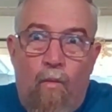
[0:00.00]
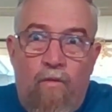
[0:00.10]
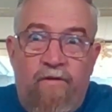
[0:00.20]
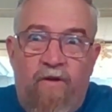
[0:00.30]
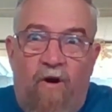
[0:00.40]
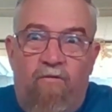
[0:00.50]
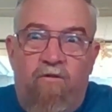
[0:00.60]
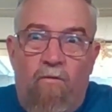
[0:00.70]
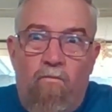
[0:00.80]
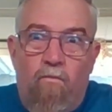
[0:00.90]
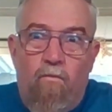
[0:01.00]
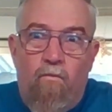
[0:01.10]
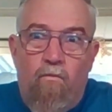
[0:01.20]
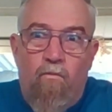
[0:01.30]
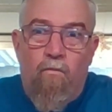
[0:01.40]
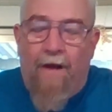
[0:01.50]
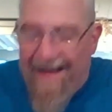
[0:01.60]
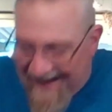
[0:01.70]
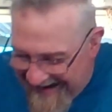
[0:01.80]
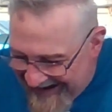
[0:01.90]
stuff.
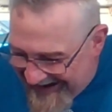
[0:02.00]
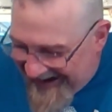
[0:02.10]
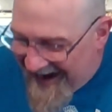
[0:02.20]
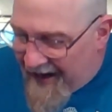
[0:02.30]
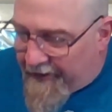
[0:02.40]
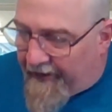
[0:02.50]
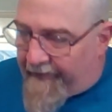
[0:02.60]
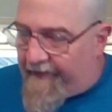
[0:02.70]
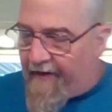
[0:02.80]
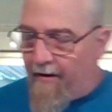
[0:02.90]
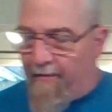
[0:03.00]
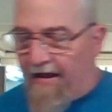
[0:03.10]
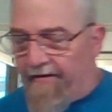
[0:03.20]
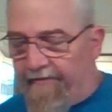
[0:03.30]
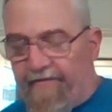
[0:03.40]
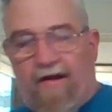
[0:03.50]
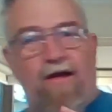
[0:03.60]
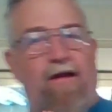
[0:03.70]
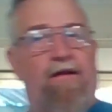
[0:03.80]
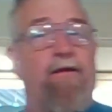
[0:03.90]
Do have a fair amount
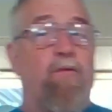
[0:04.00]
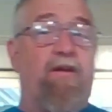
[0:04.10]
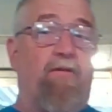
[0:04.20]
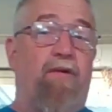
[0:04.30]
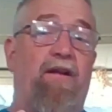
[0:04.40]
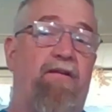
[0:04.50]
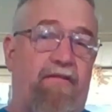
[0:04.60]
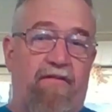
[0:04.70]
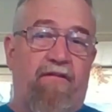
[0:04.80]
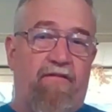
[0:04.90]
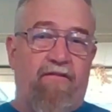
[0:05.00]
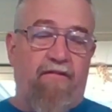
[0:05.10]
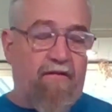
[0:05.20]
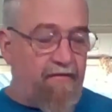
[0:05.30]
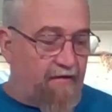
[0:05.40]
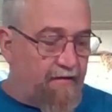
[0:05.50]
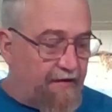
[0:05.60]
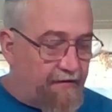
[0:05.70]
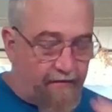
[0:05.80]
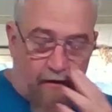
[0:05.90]
of liquid ingredients that's going to
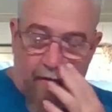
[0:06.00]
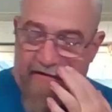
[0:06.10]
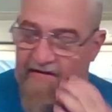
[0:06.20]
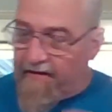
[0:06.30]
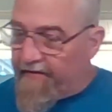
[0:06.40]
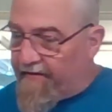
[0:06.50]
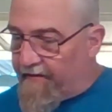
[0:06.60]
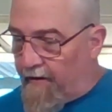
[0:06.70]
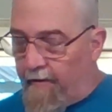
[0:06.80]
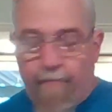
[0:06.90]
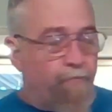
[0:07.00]
need to go into this. So